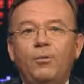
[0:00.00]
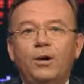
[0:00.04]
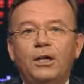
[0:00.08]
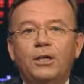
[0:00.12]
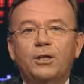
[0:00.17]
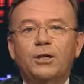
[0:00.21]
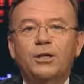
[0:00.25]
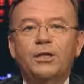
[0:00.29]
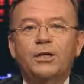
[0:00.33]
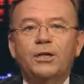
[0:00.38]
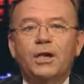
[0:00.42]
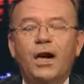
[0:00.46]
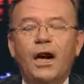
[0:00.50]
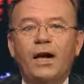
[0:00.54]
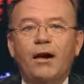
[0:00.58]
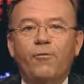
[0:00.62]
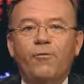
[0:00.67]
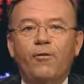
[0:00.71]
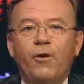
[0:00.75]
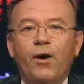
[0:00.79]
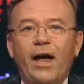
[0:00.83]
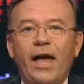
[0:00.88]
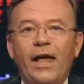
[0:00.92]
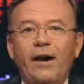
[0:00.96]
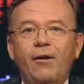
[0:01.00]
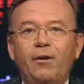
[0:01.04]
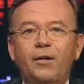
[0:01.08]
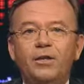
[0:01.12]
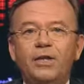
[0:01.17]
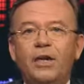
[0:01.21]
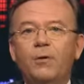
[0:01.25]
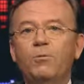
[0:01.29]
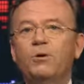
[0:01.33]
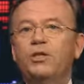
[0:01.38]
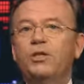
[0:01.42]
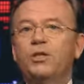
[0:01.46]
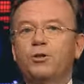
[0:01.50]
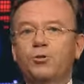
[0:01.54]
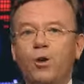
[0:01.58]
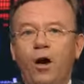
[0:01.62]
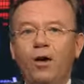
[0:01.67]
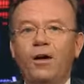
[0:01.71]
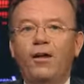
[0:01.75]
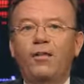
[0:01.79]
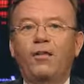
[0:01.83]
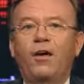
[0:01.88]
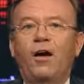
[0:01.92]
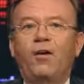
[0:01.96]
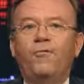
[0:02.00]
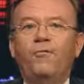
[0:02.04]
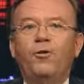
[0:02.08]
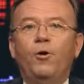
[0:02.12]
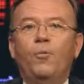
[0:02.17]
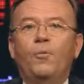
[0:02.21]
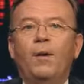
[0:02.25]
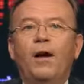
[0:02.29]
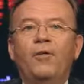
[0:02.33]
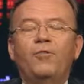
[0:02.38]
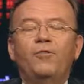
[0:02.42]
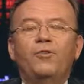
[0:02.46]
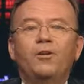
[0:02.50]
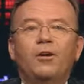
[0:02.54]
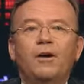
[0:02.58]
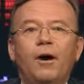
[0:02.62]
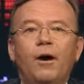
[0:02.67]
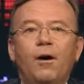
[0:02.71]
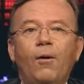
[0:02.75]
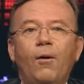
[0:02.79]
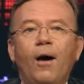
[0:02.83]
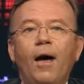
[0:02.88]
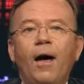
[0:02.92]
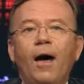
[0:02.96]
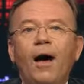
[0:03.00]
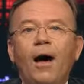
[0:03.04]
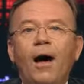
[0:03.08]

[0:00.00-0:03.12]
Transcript: Russia and China for energy was struck in, a few months ago.